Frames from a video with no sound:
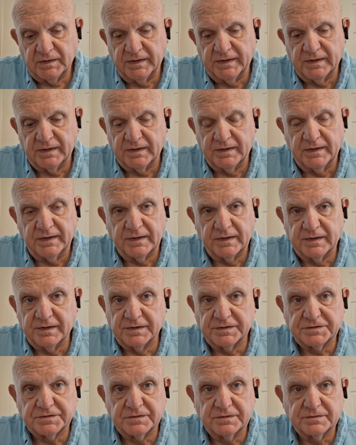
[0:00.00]
It, it
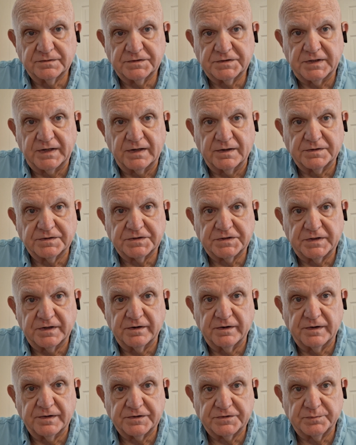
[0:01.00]
doesn't sound
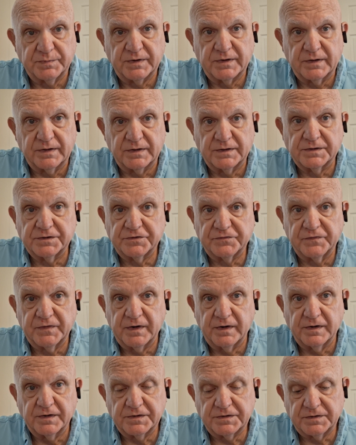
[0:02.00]
serious, but it is
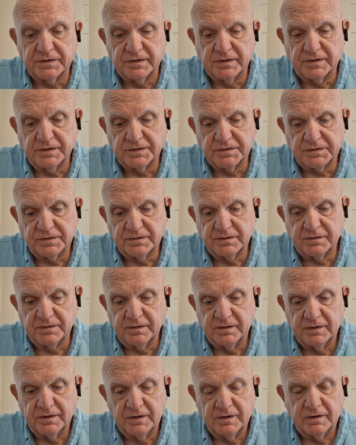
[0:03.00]
very serious,
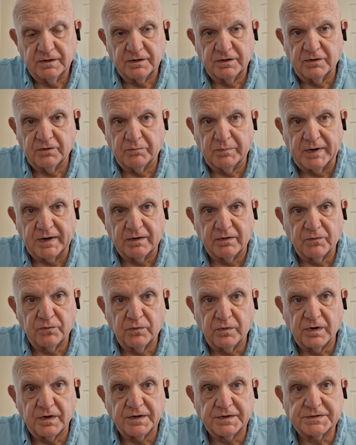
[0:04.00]
no matter
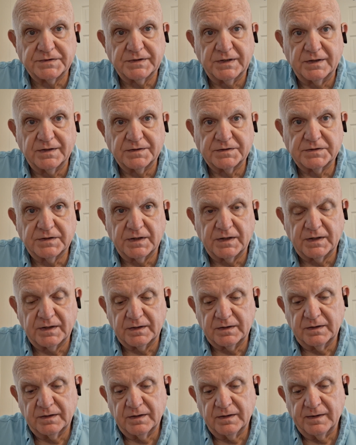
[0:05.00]
what it sounds like.
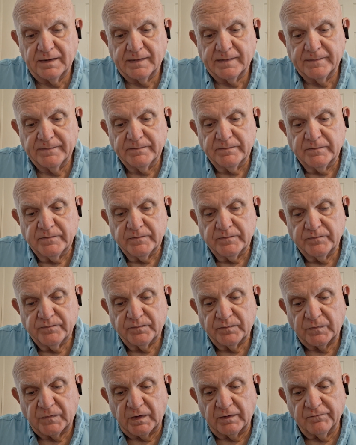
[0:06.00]

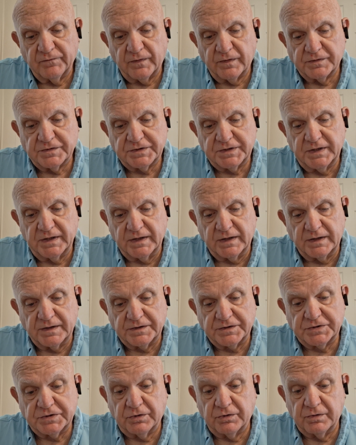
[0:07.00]
Verse 10,
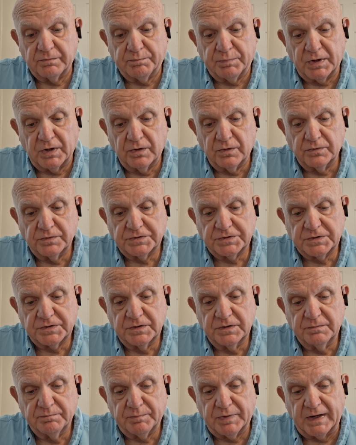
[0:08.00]
So the post
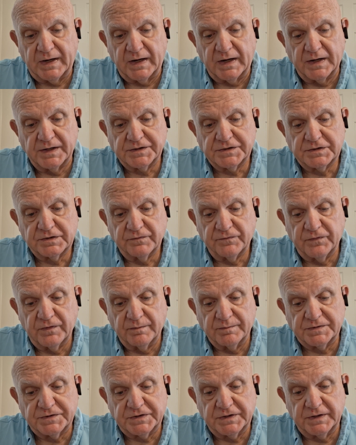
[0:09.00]
passed
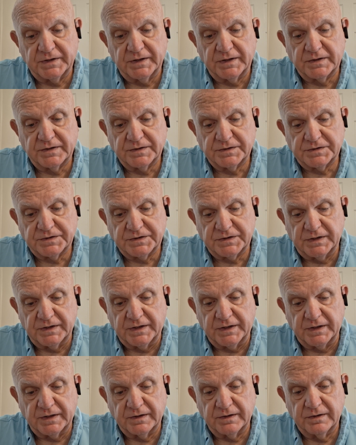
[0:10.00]
from city to
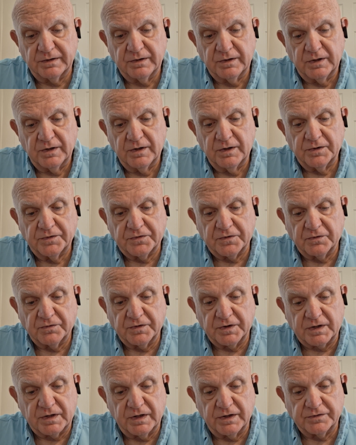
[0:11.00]
city through
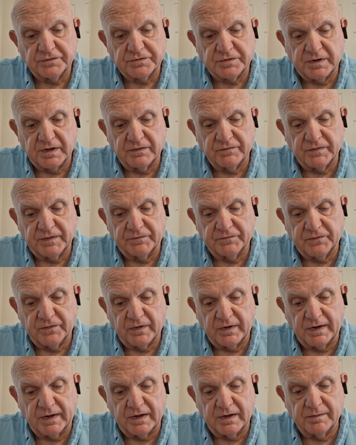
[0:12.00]
the country of
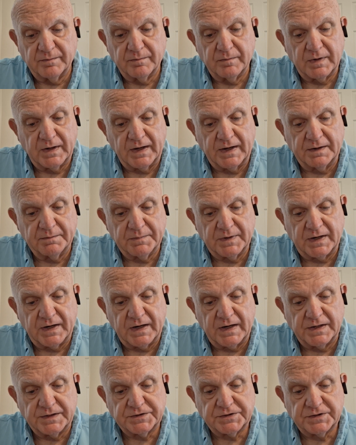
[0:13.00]
Ephraim and
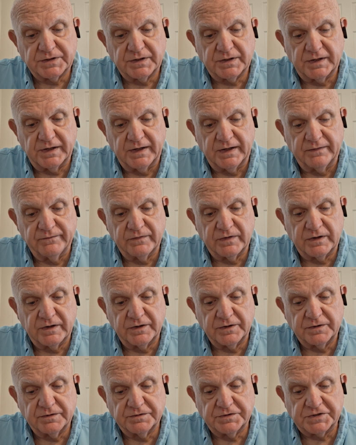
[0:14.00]
Manasseh, even
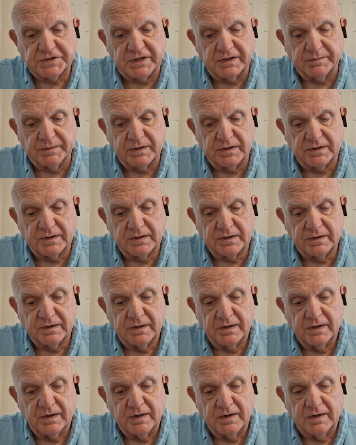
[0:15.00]
unto Zebulun,